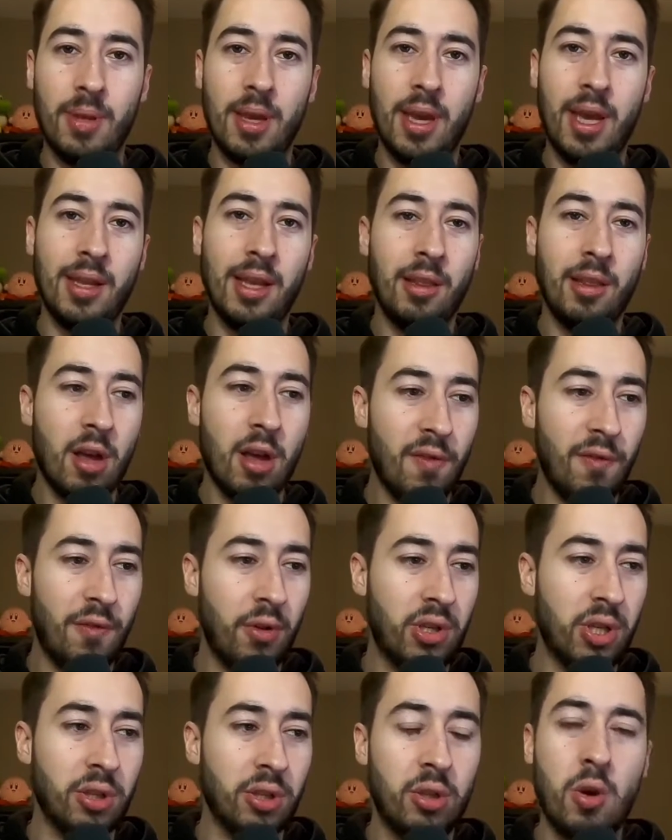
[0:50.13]
I
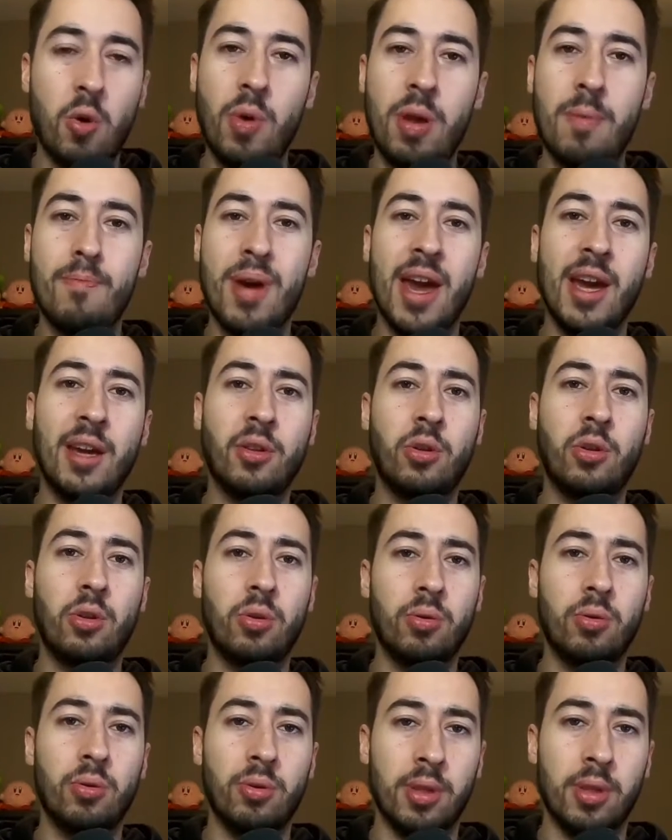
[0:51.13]
love just going back
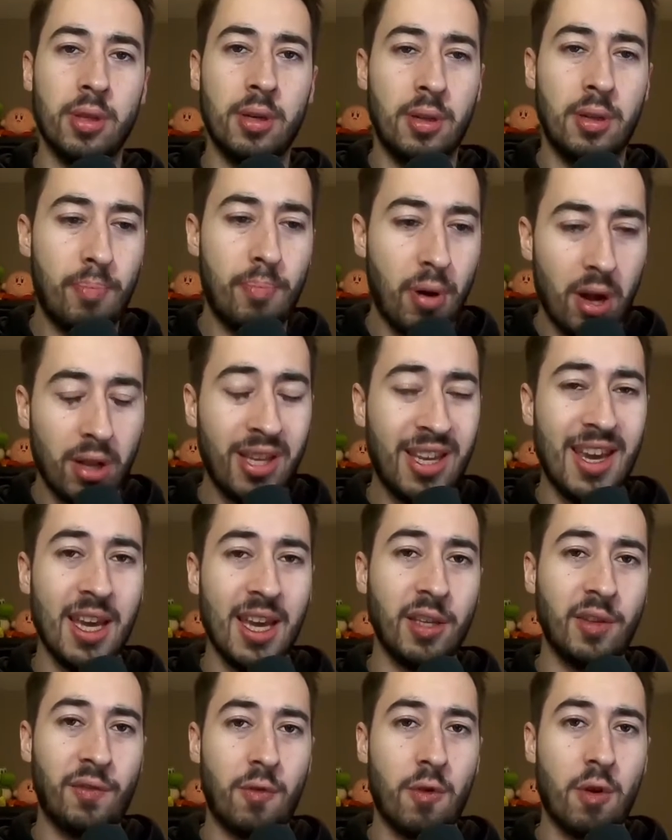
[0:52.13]
to the
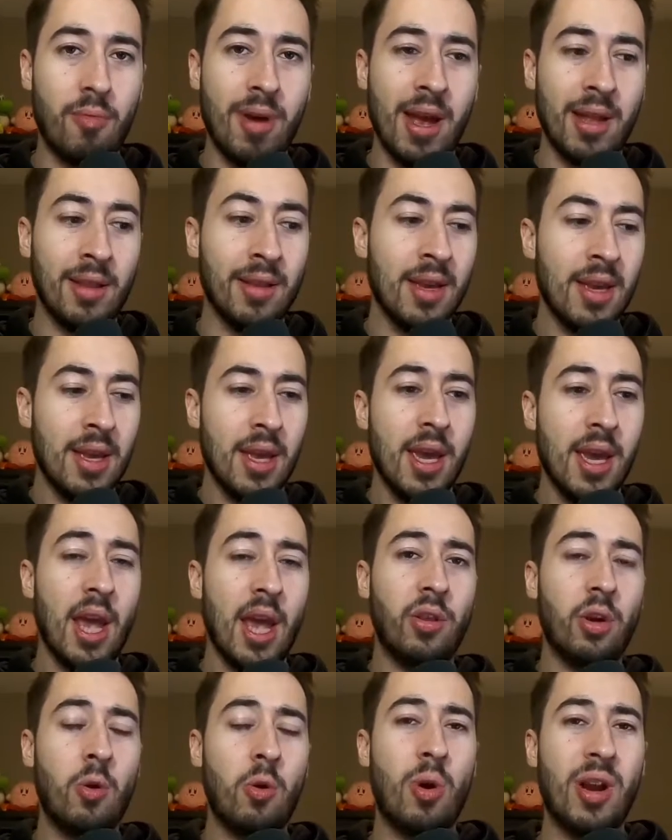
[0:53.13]
podcast format
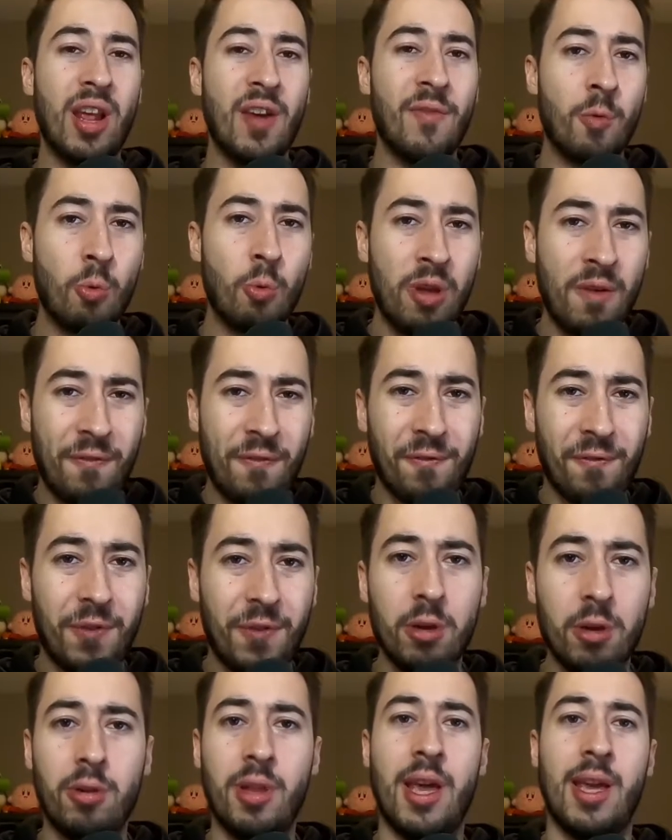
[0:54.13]
and talk whatever we
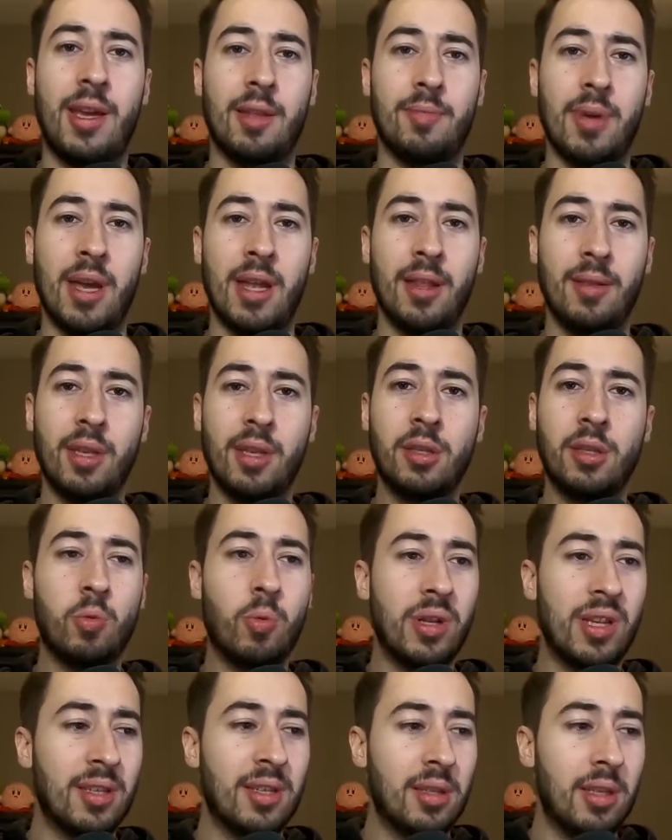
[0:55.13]
feel like it, man. That's
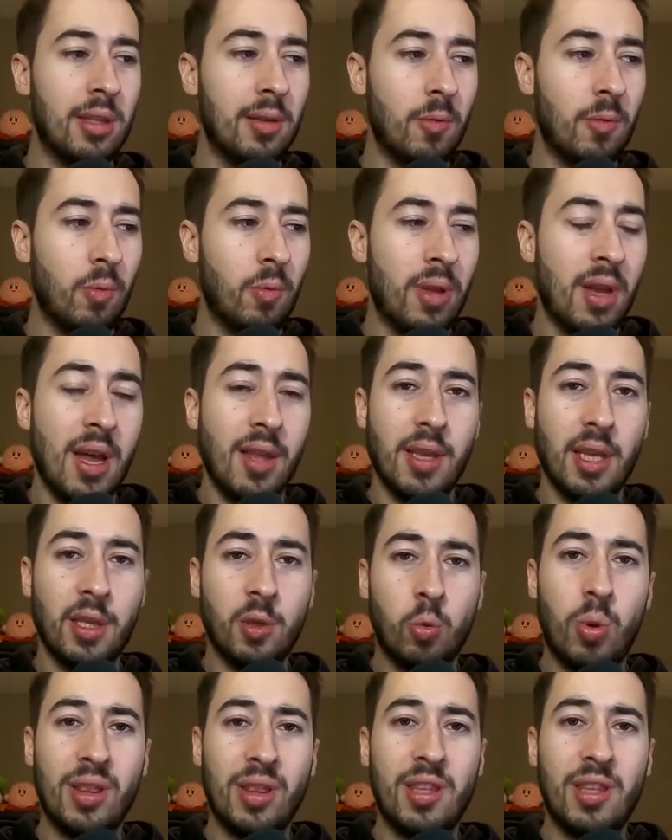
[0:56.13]
what this
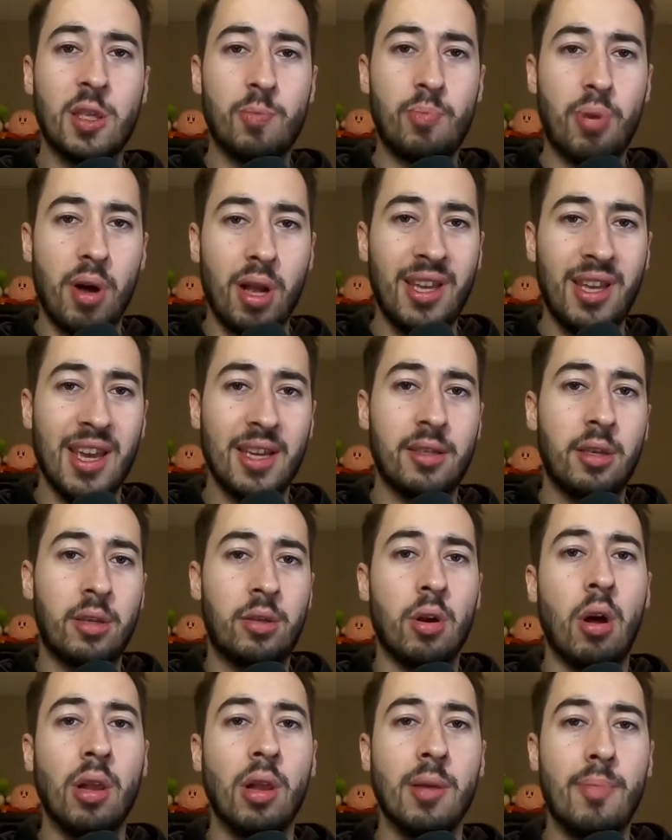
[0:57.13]
podcast
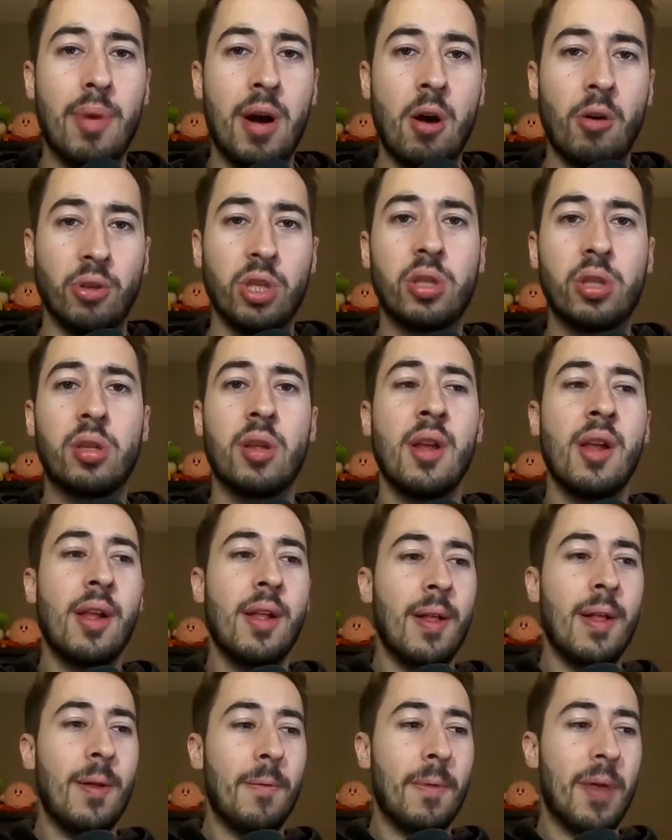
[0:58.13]
is all about. Just
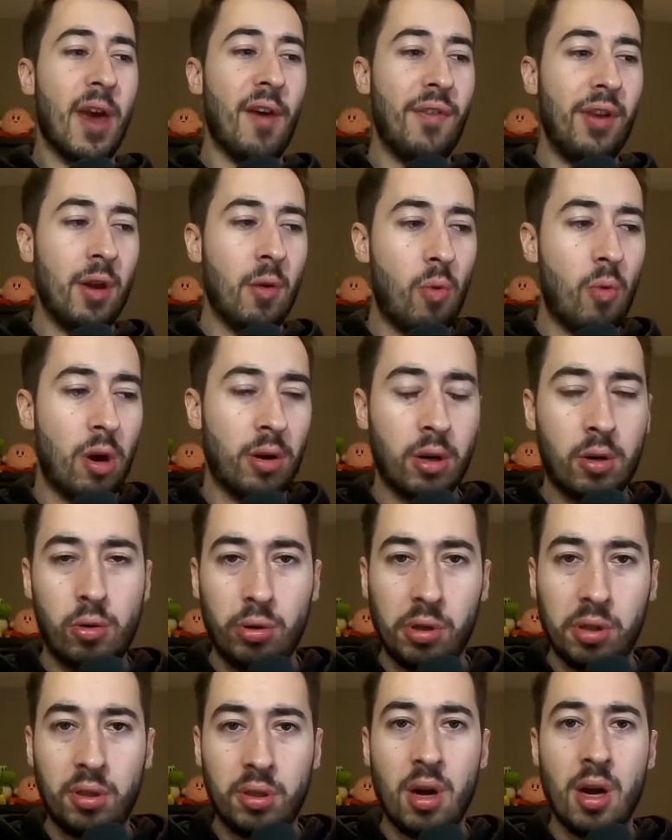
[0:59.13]
having a water
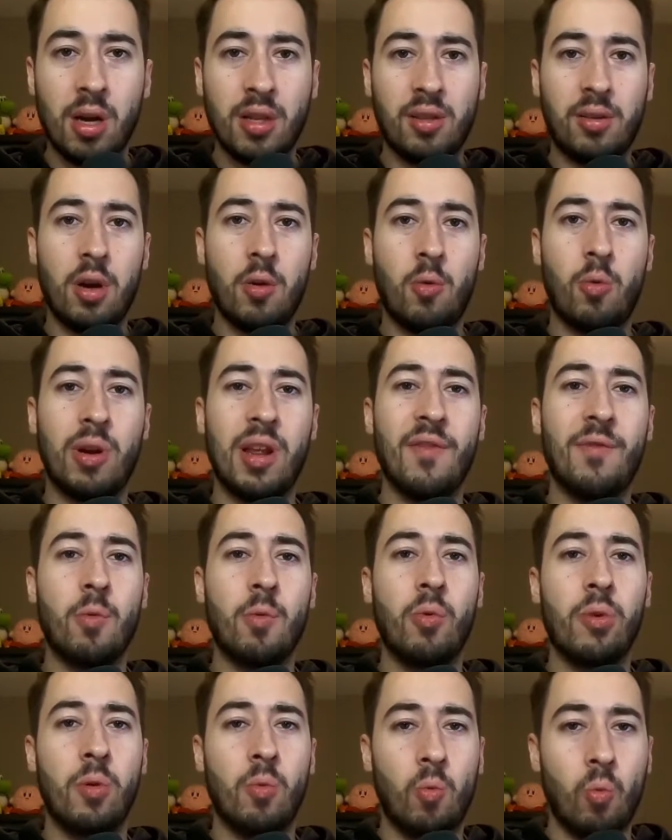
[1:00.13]
cooler talk whatever
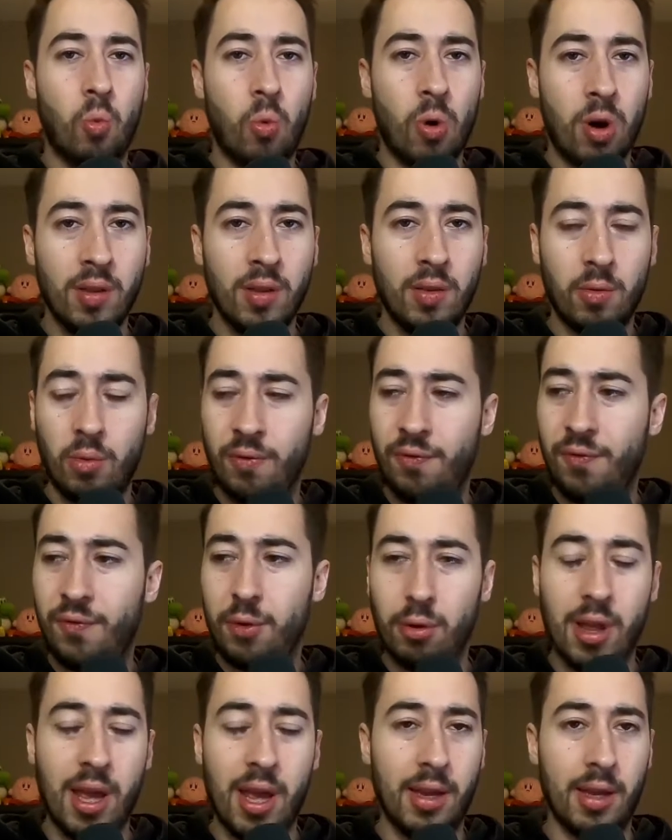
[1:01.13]
we want and
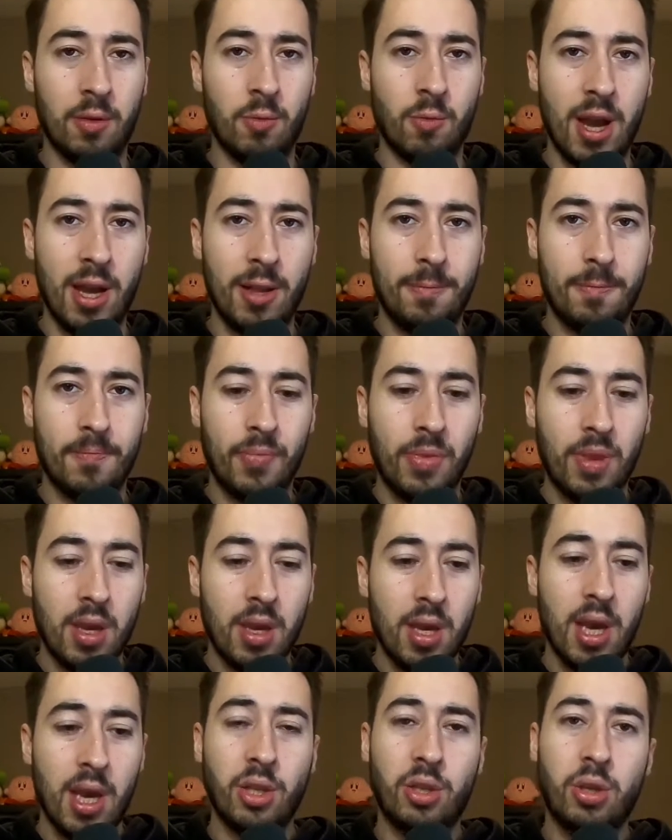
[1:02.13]
feel like it, right?
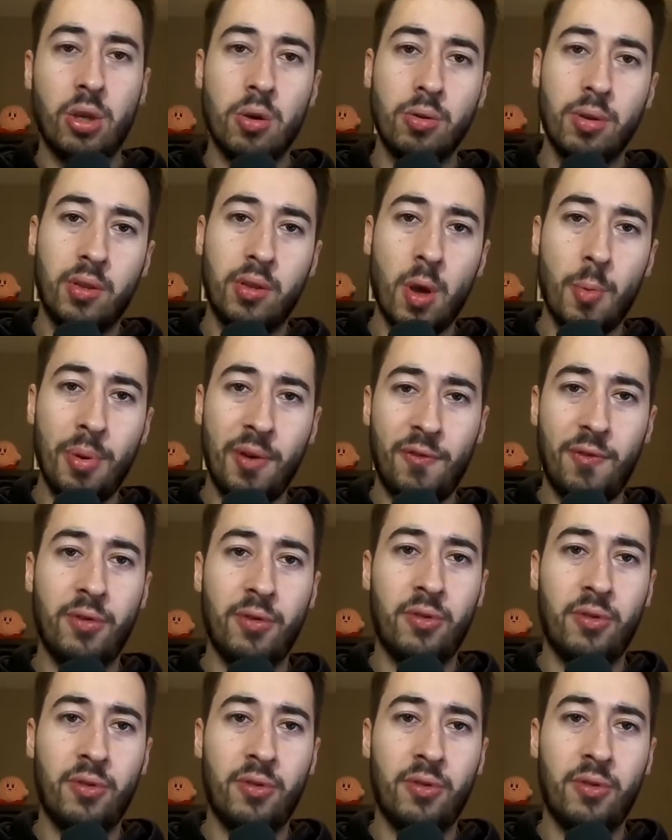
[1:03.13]
And so the topic for